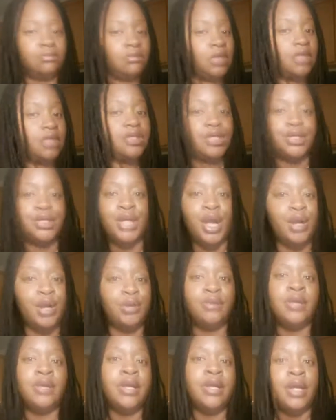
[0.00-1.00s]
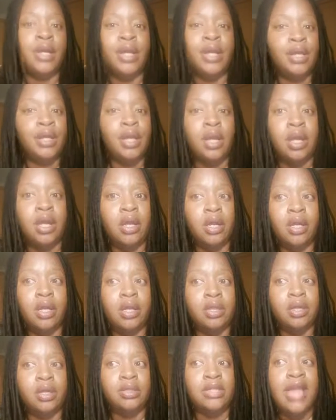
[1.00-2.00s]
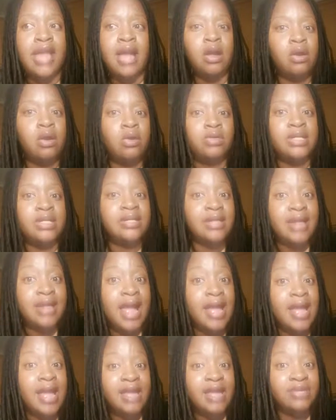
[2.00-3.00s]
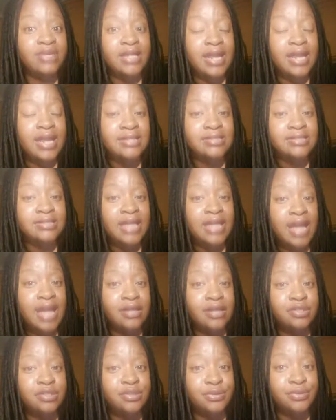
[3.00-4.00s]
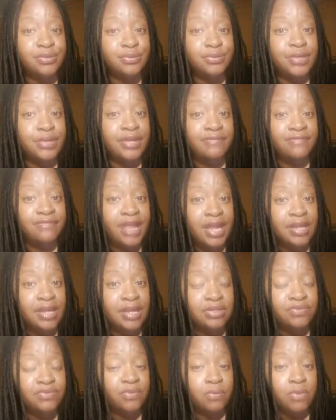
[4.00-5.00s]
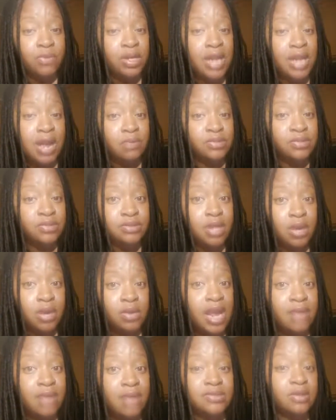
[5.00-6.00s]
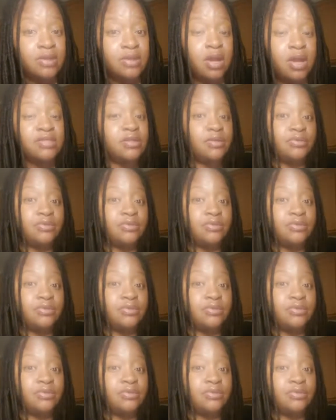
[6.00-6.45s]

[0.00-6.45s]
you know, Not only did I have a nasty attitude in Vegas from what I was told, I was also